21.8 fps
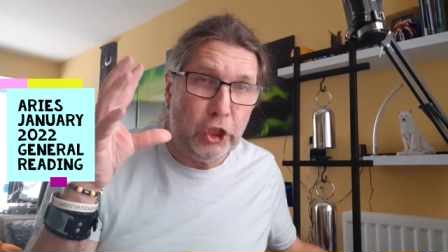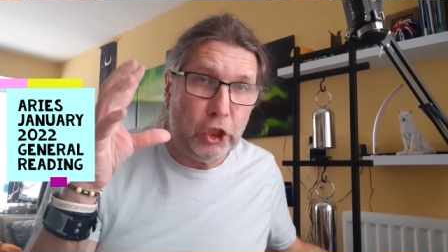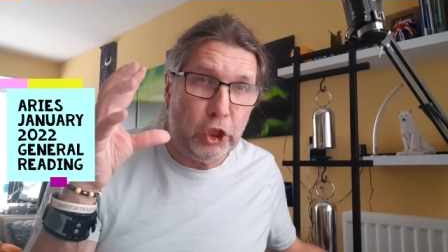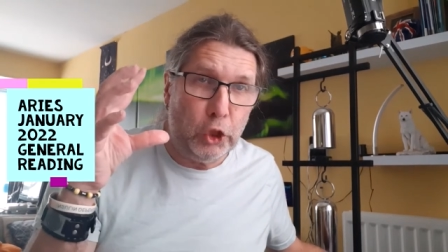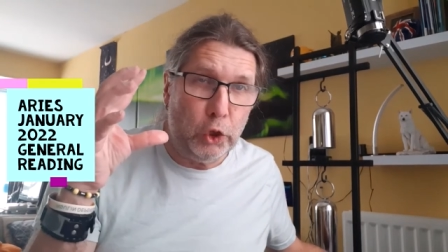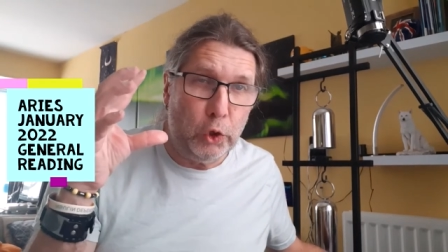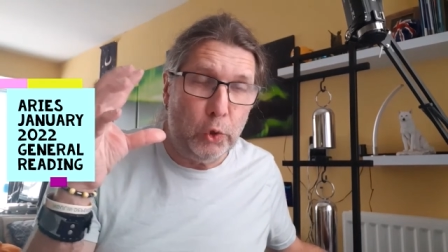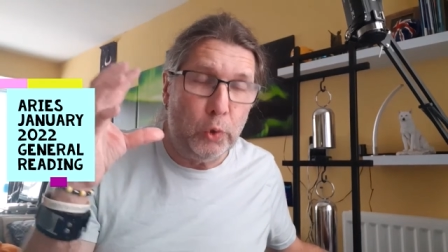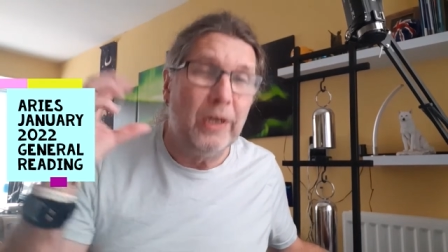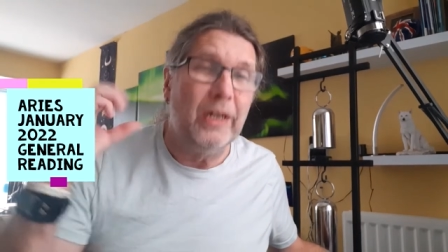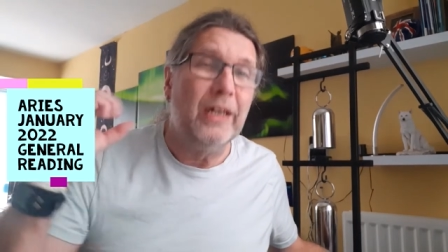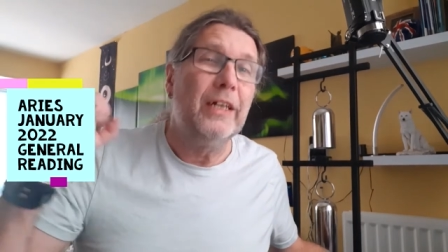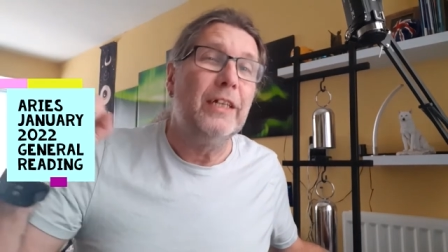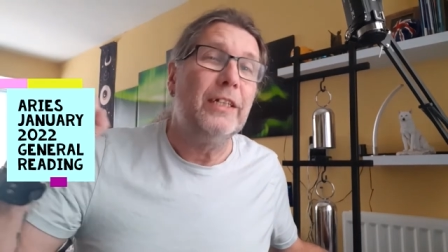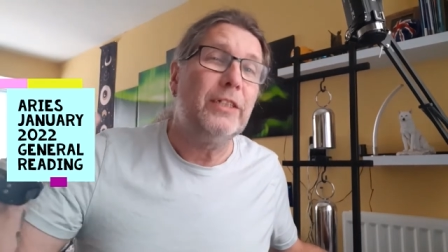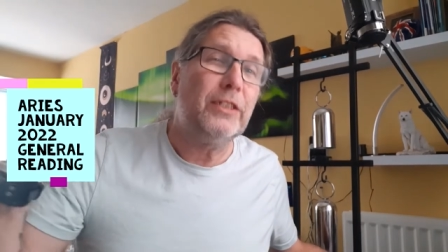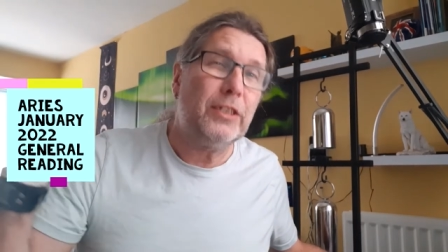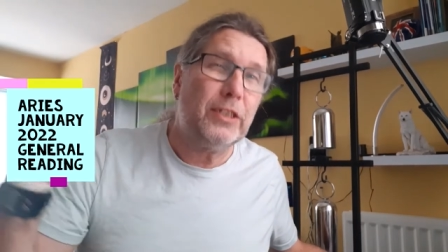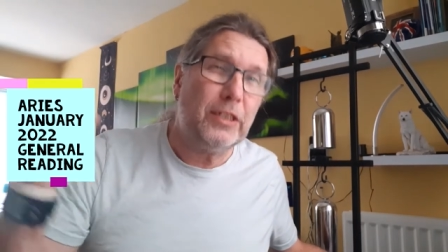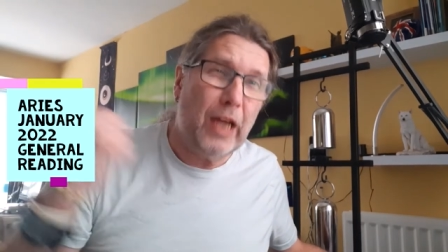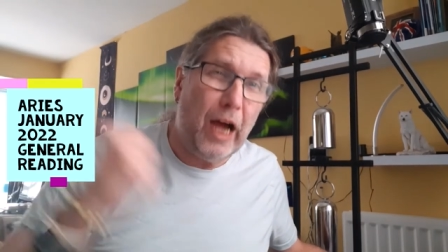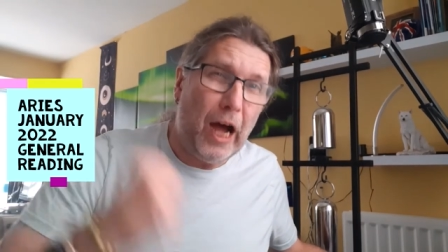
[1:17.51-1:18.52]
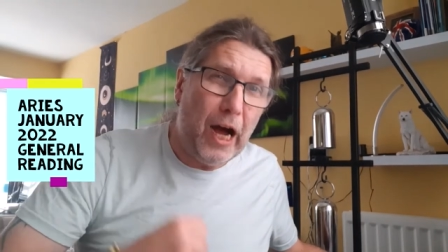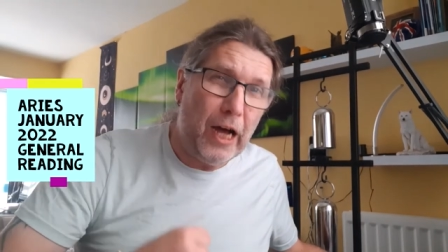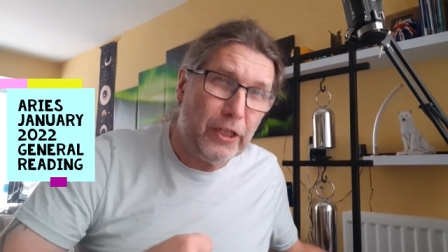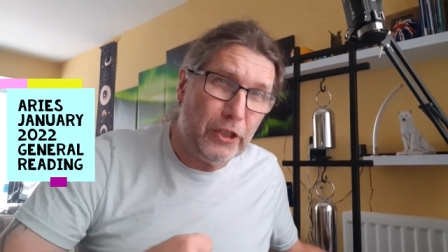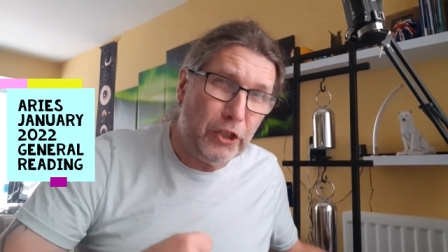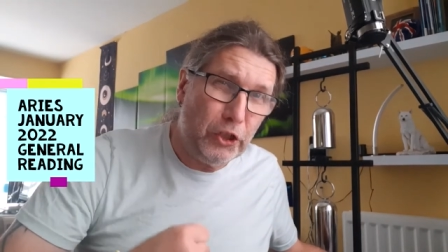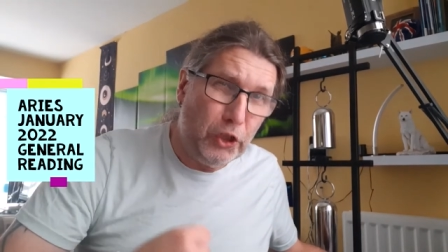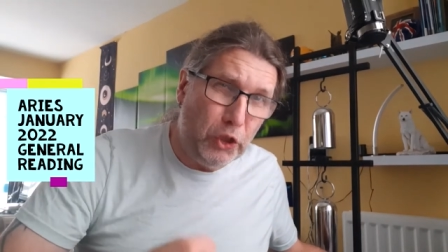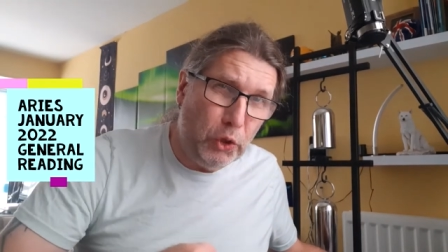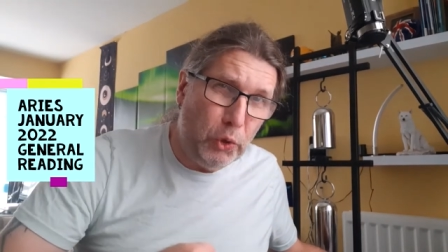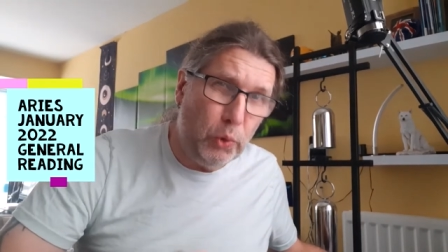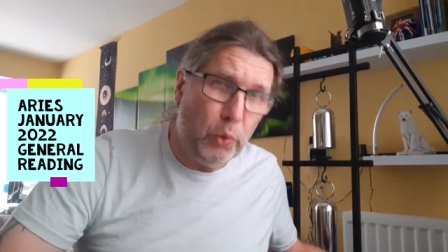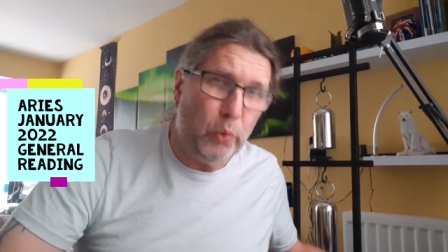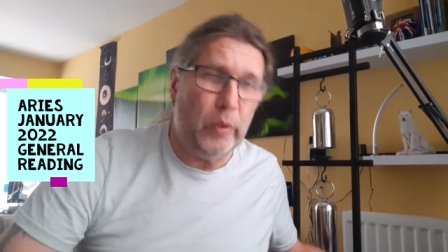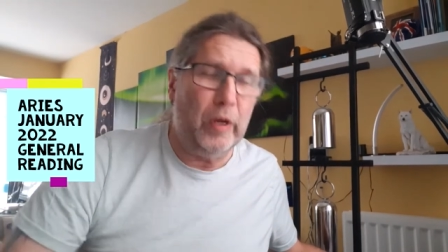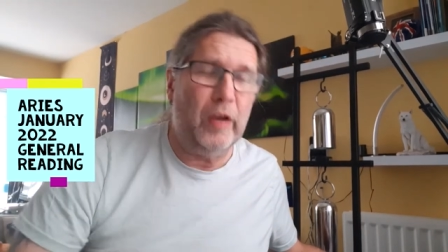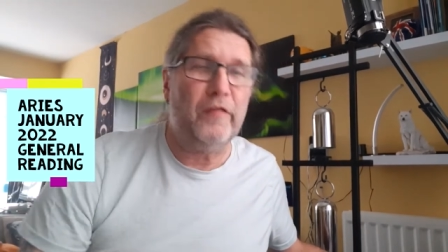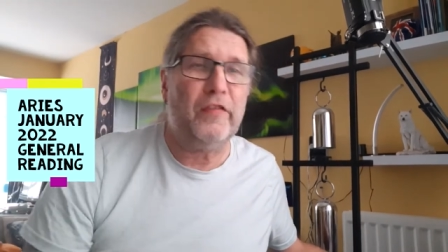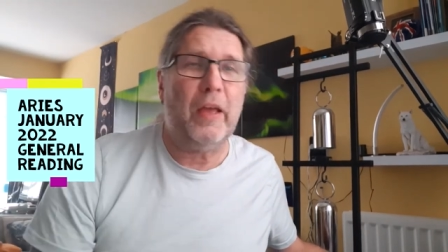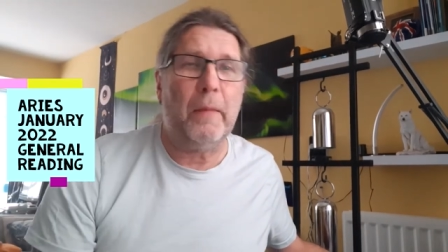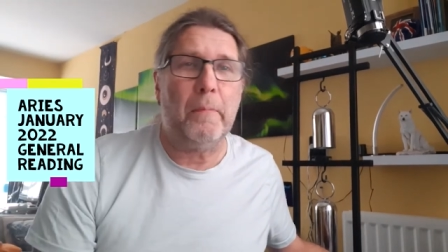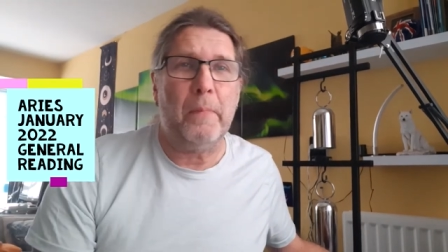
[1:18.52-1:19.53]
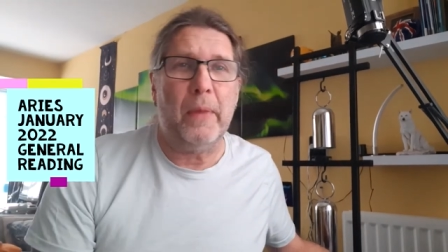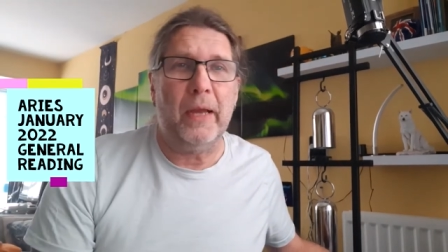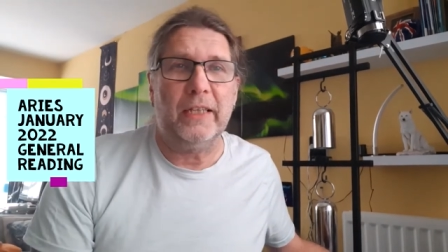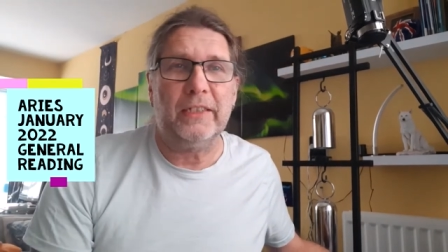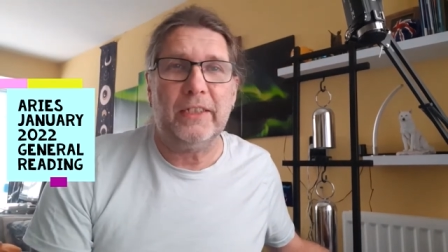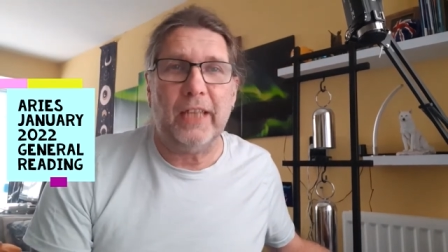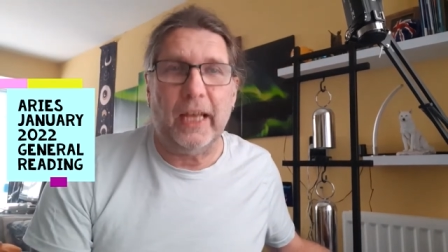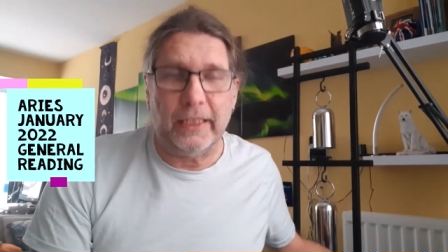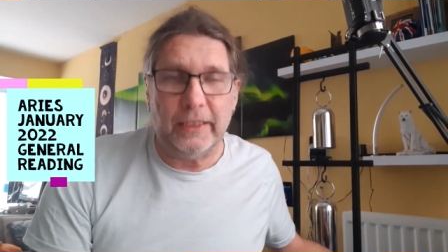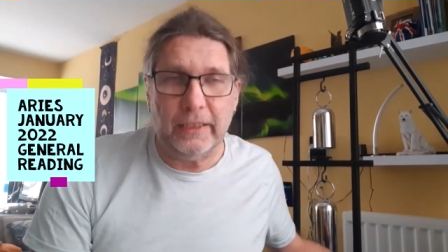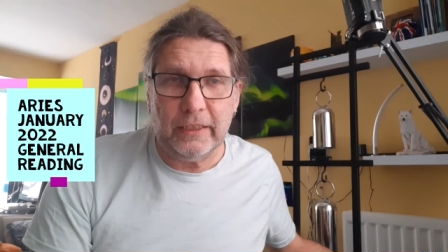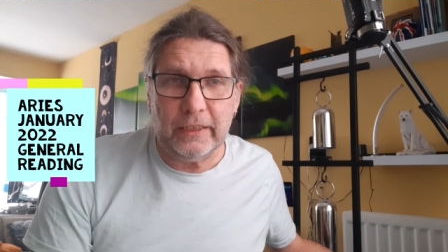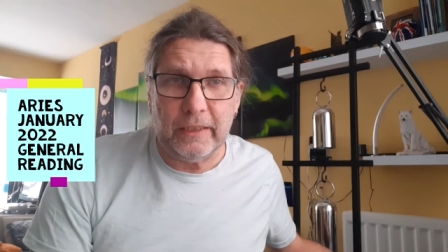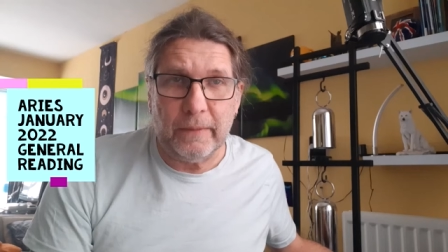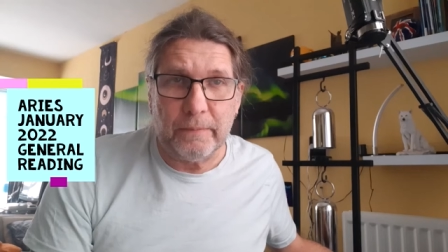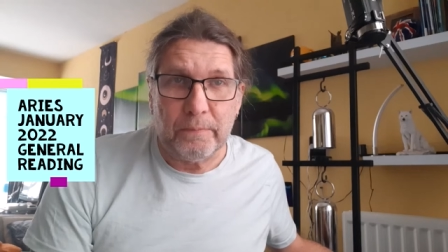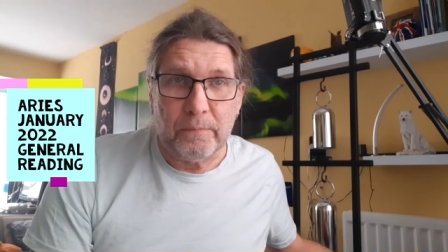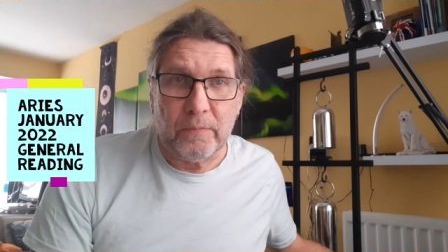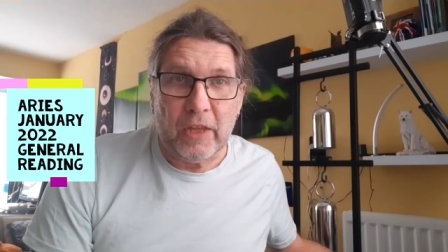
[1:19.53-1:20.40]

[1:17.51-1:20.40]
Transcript: to start anew, if that makes sense,